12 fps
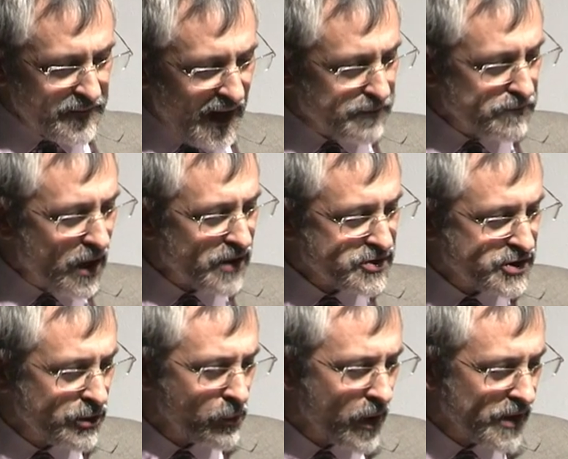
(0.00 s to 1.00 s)
and Mark
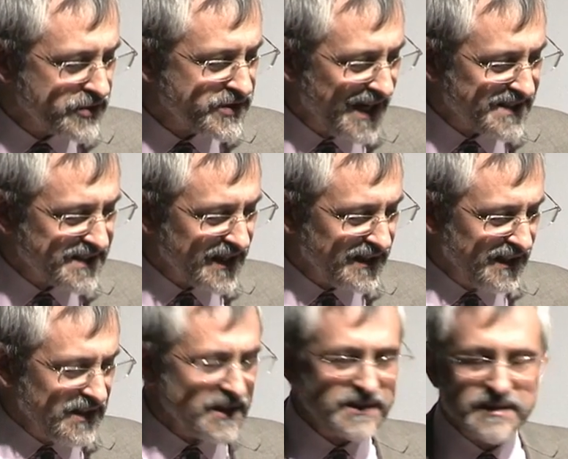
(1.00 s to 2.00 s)
Girouard's
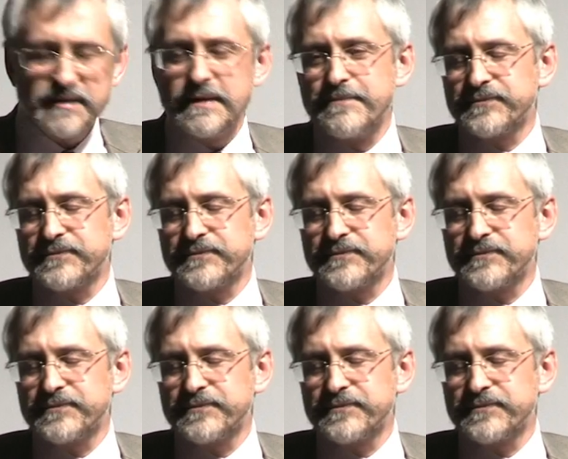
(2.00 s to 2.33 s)
essay in it,